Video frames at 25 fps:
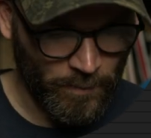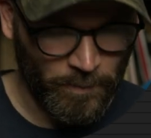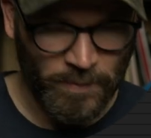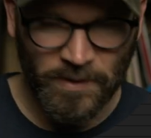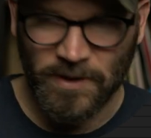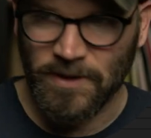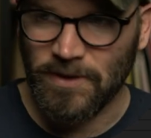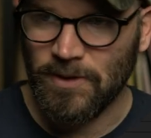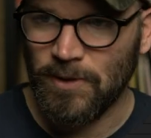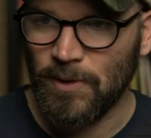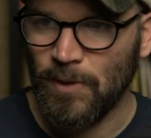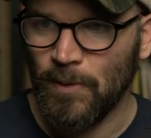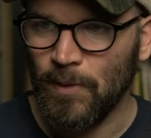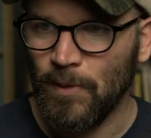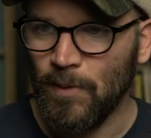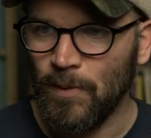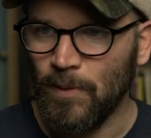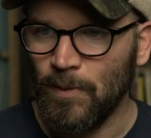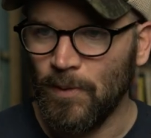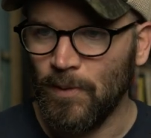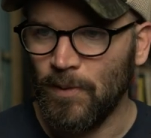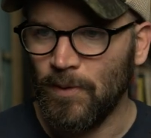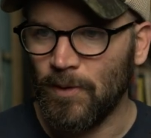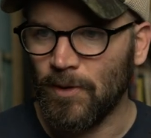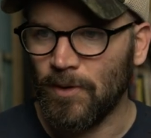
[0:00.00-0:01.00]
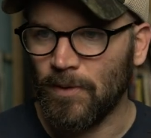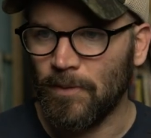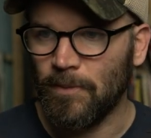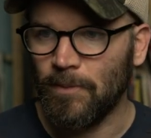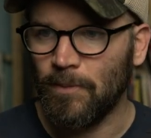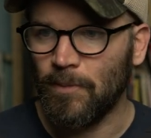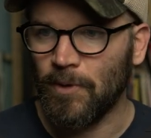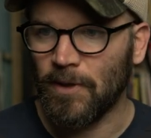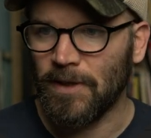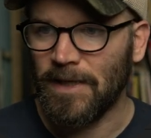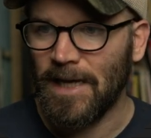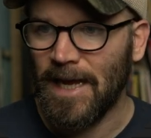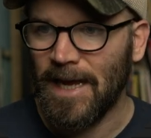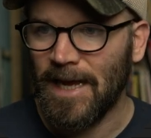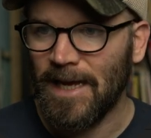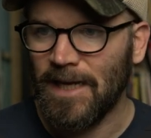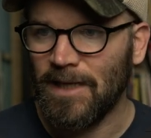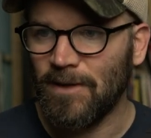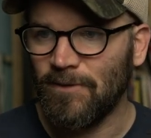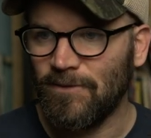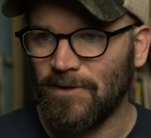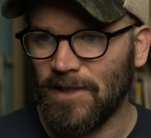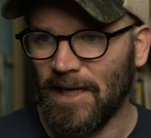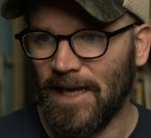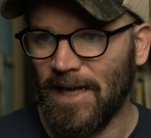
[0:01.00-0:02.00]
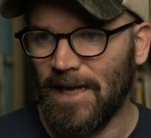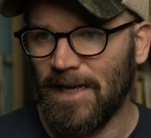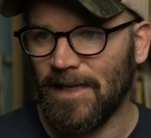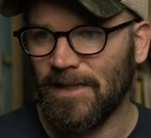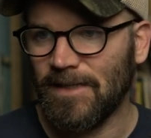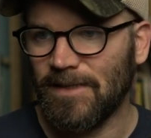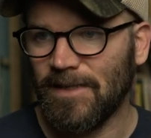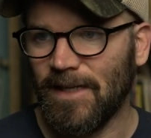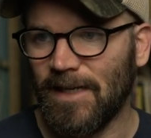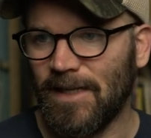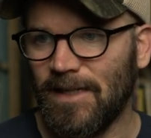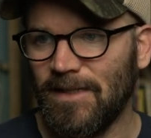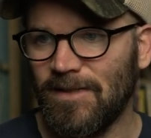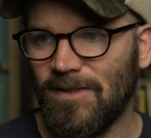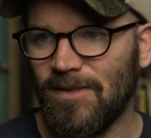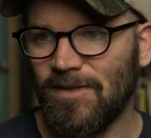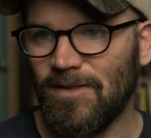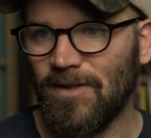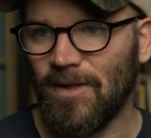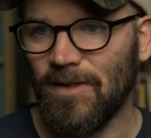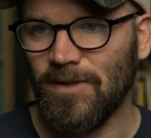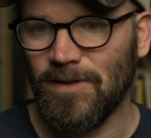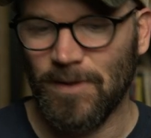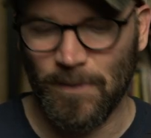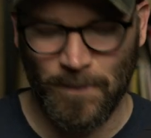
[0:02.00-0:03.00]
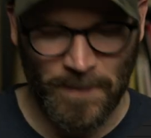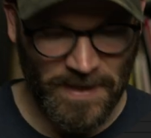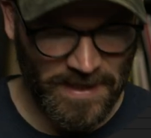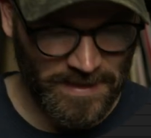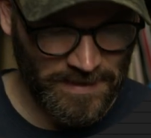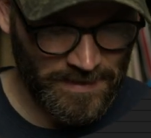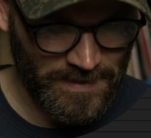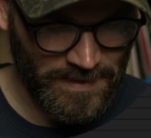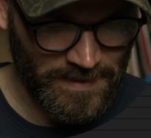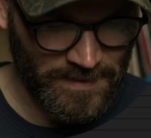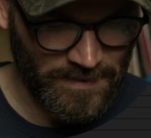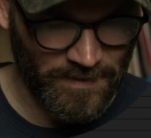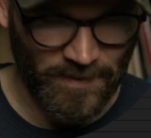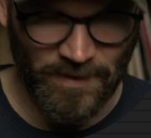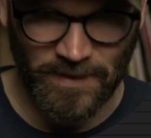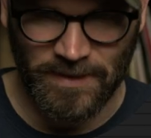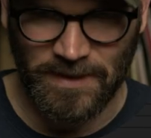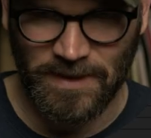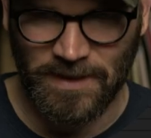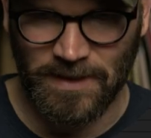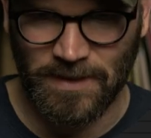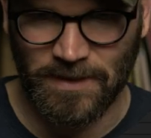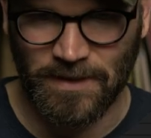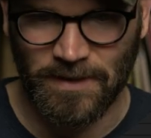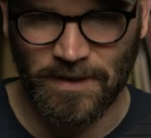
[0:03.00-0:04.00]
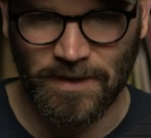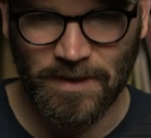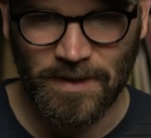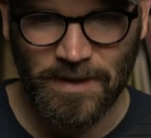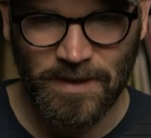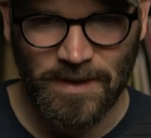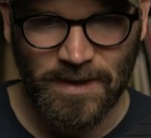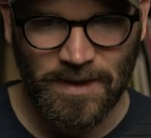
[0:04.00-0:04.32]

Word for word: platoon or brigade of tanks, I can start to paste these on here.